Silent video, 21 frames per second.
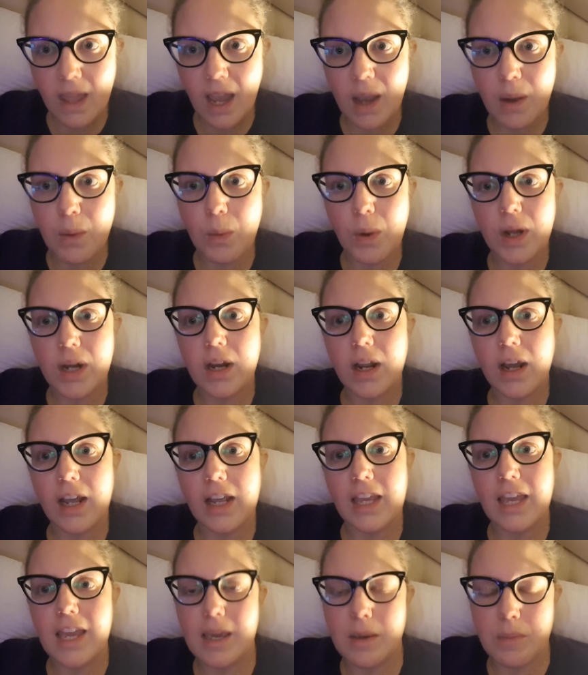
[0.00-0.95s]
And when
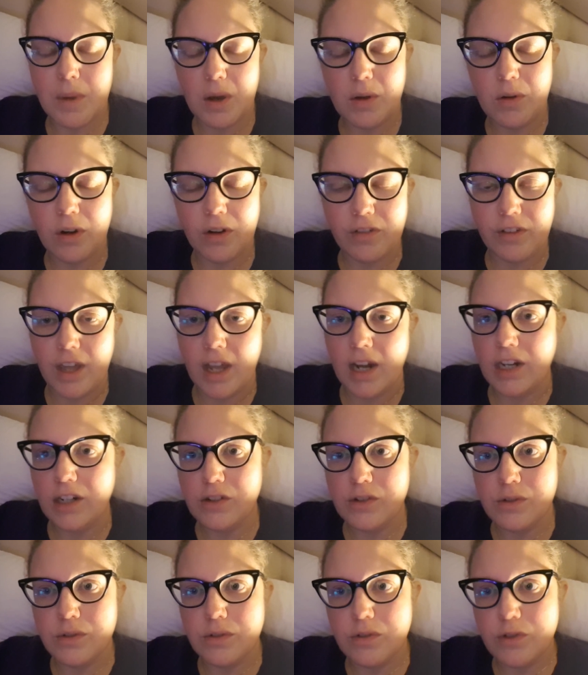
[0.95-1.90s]
I came out of
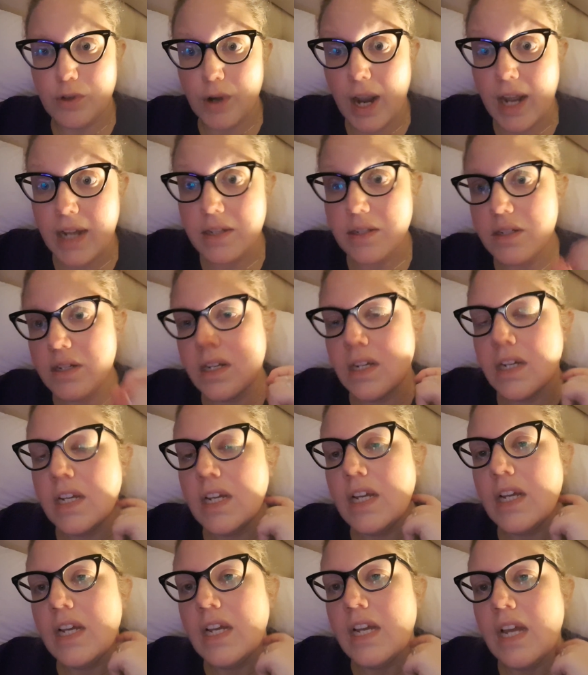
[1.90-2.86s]
getting dressed,
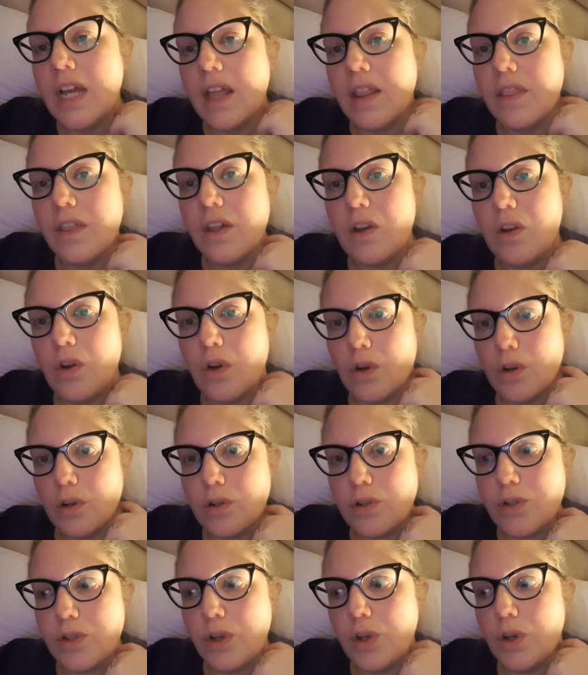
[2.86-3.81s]
the
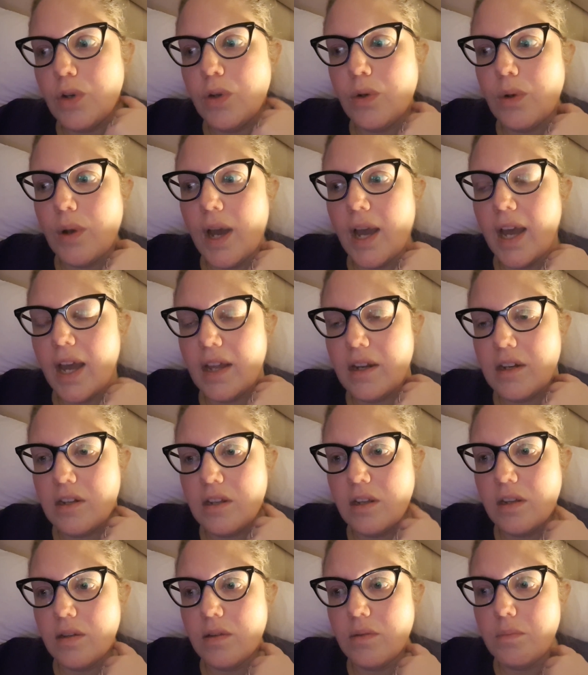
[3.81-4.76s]
nurse who had
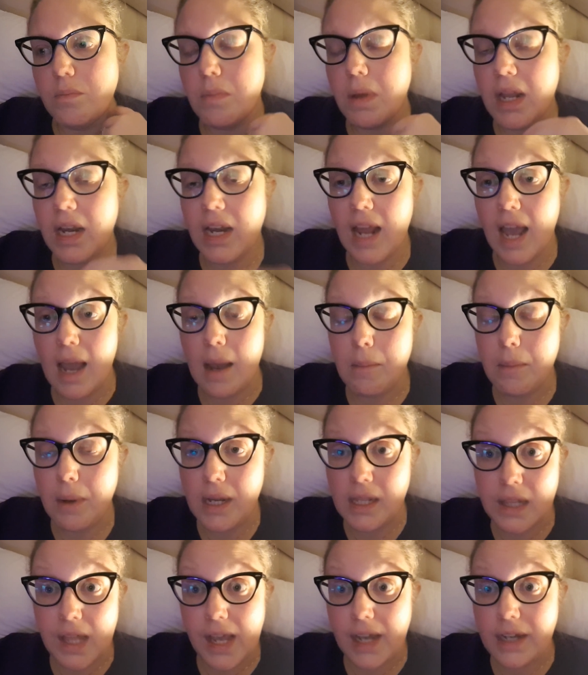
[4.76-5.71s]
been at
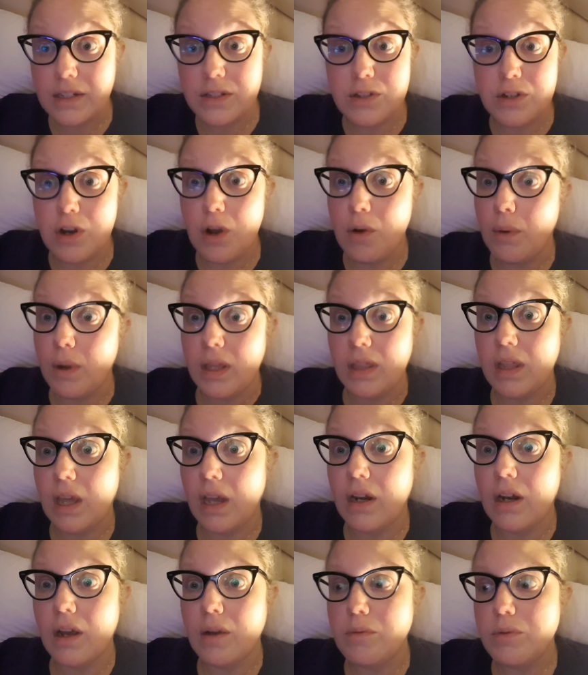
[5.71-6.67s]
my legs, knowing
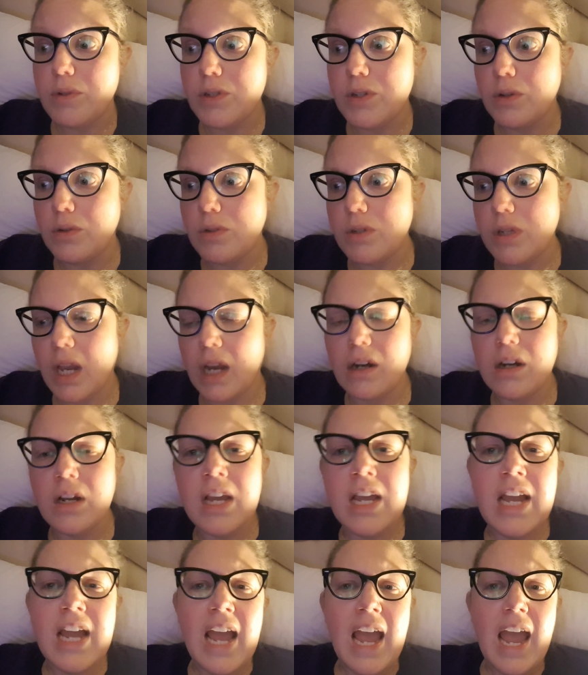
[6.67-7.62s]
that I was so scared,
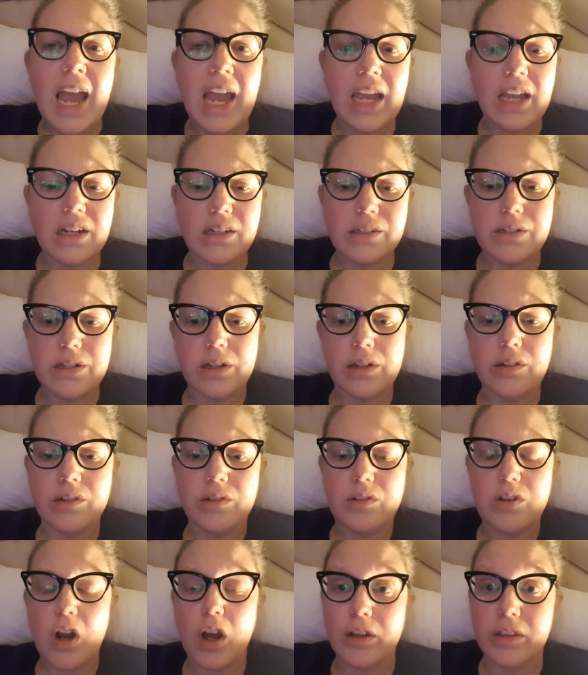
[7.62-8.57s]
and
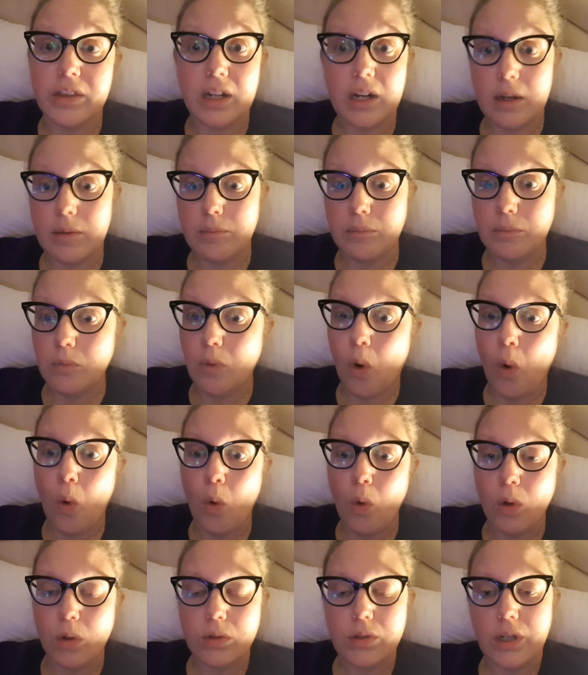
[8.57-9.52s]
not that I'm
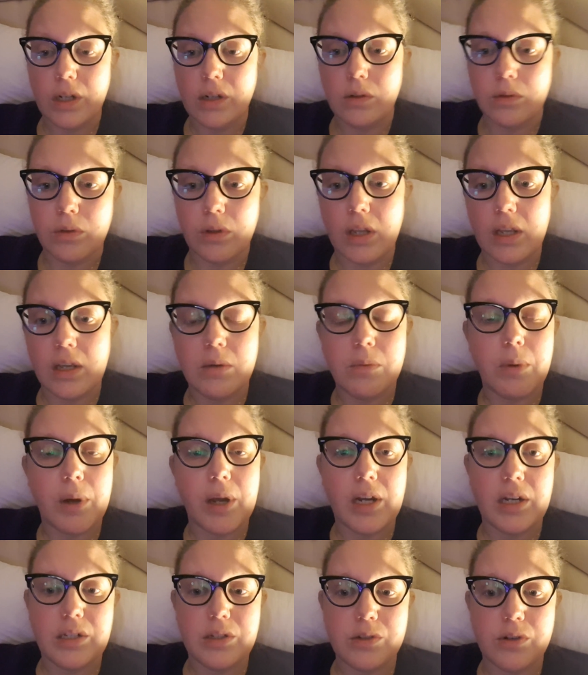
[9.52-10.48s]
old, I don't think
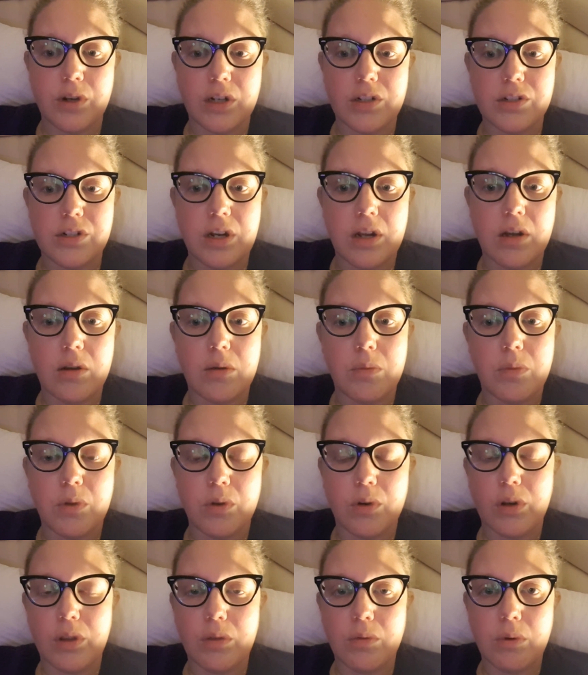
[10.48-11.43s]
by any stretch now, I'm
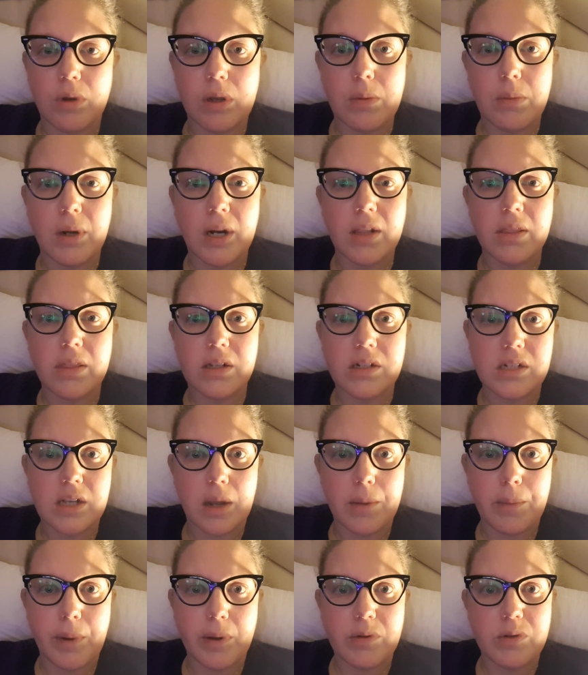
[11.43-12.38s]
33, but at the
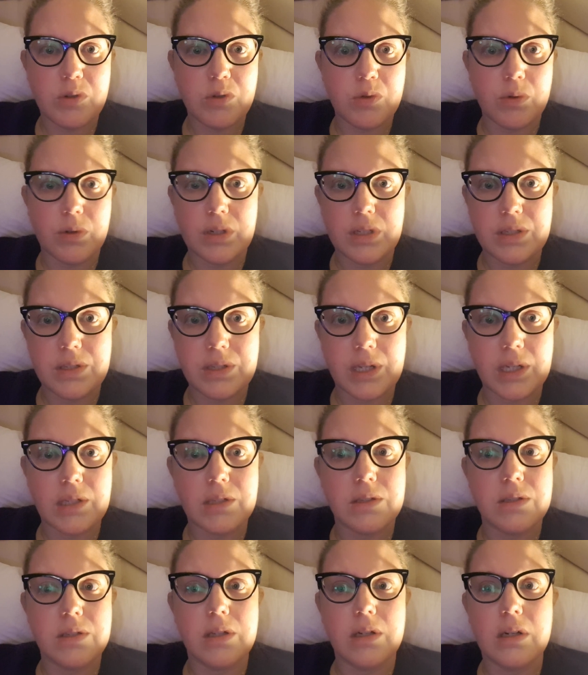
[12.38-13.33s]
time I was
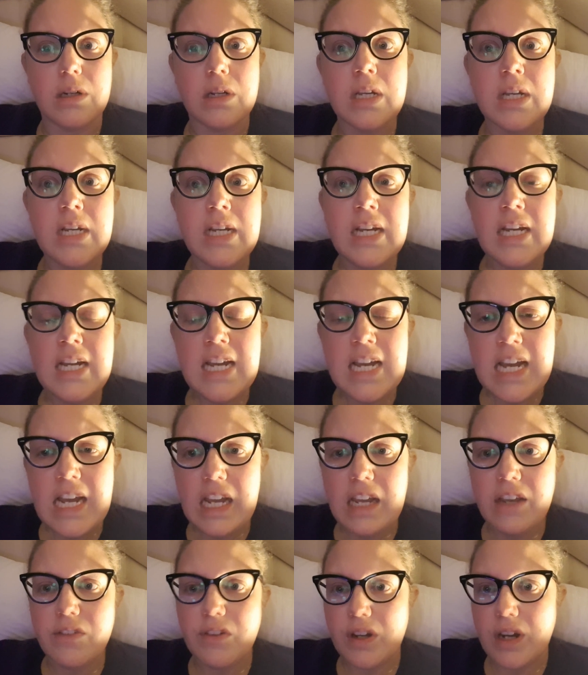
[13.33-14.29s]
26, and
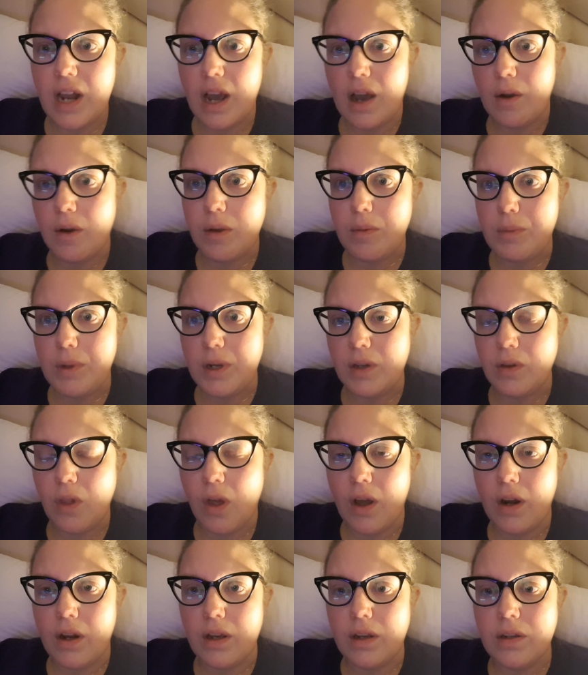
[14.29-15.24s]
even now I meet a
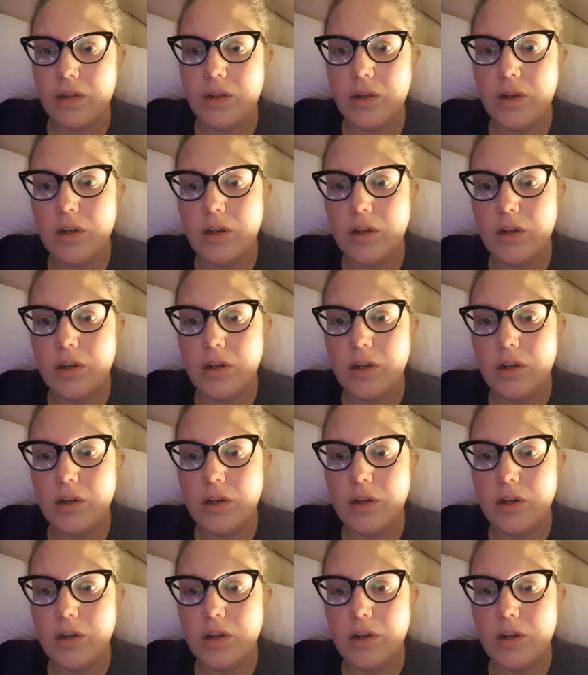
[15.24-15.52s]
lot of